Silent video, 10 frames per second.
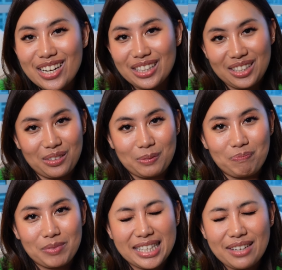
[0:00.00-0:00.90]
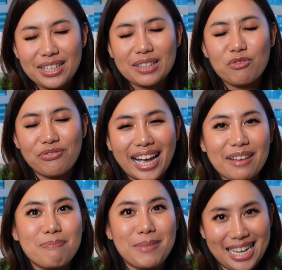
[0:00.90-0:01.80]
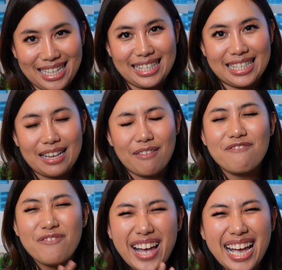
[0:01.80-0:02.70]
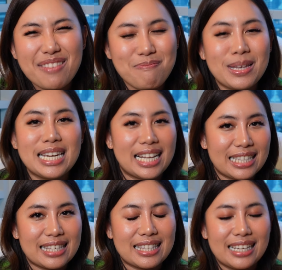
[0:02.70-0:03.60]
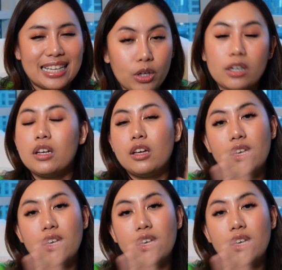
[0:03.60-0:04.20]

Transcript: not to. Give it 5 minutes. 5 minutes. Or